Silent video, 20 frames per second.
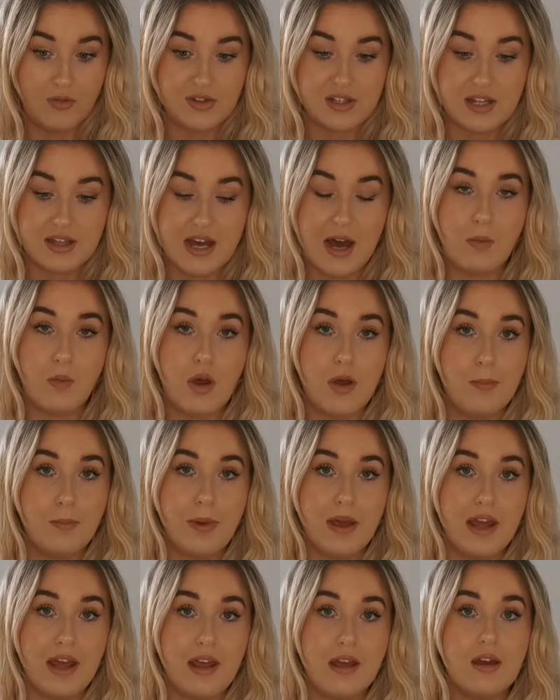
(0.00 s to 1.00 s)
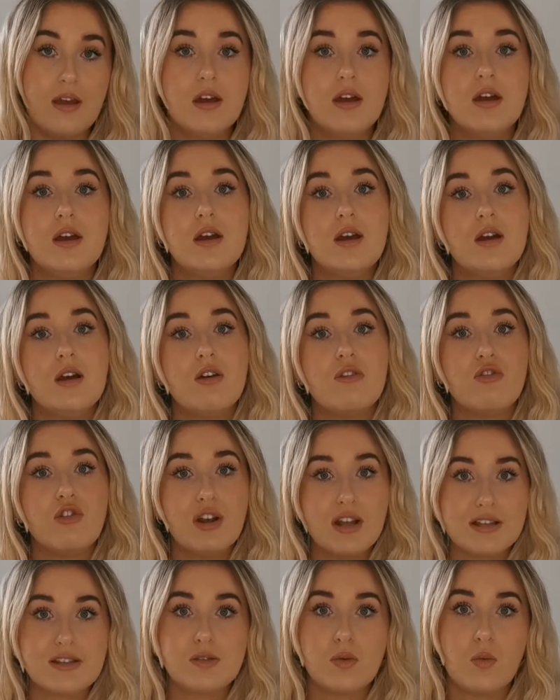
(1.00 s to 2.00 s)
Obviously that won't be
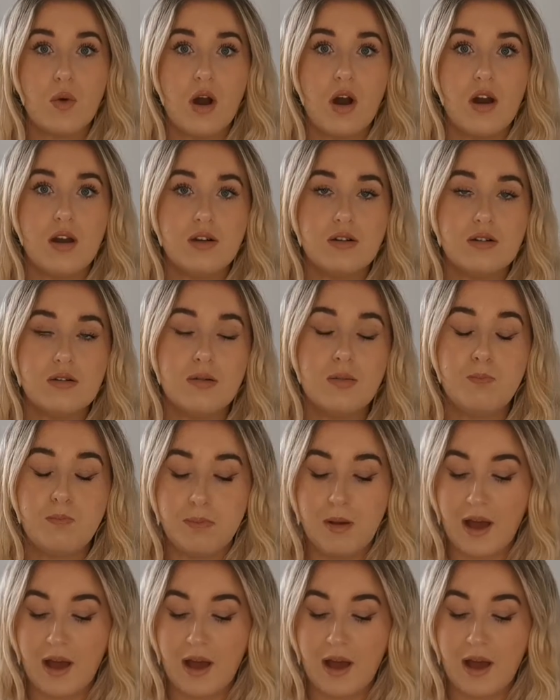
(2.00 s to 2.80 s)
for a little while,